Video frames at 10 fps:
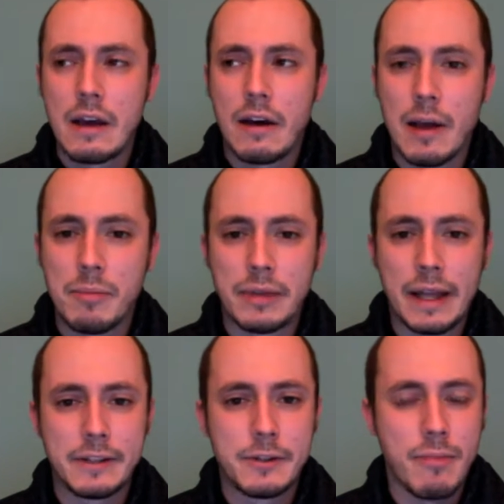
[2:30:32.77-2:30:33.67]
I
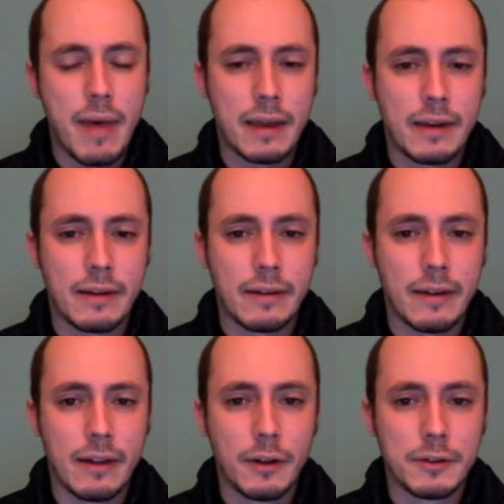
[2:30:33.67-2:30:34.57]
plan to make a
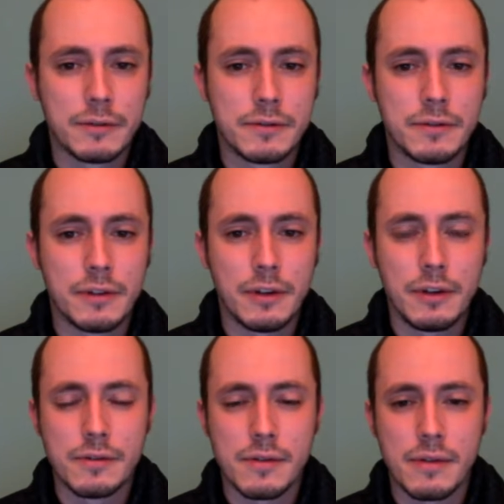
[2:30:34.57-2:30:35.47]
lot of
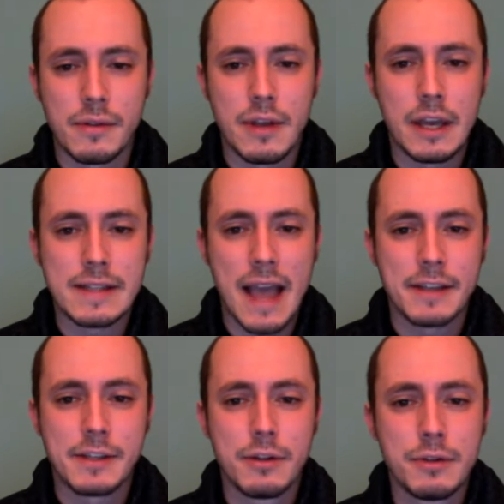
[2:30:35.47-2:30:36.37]
interesting things
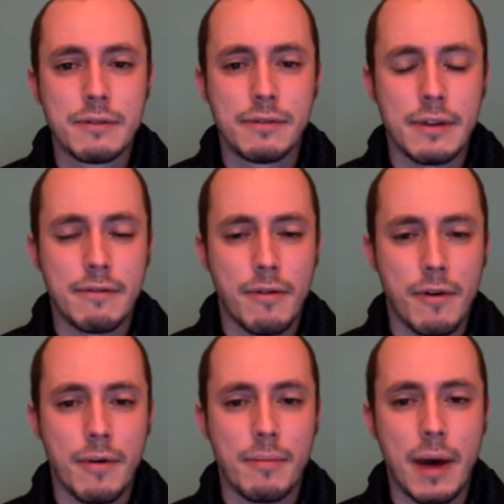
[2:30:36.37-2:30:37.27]
exclusively
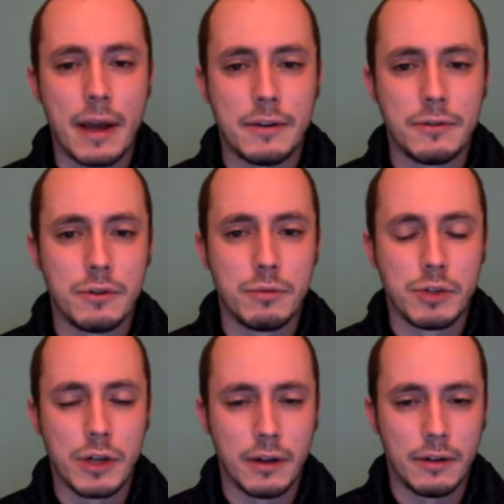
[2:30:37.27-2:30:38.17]
for my YouTube
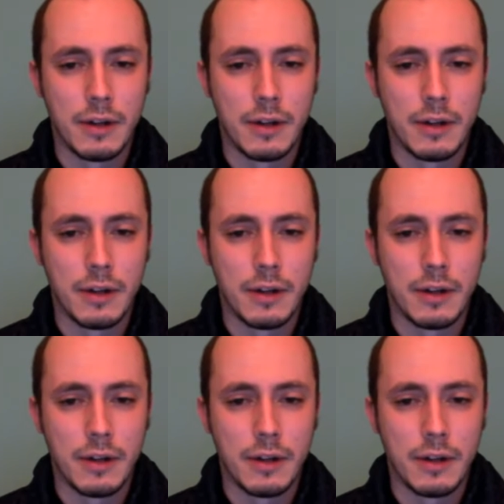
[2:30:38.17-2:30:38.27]
channel,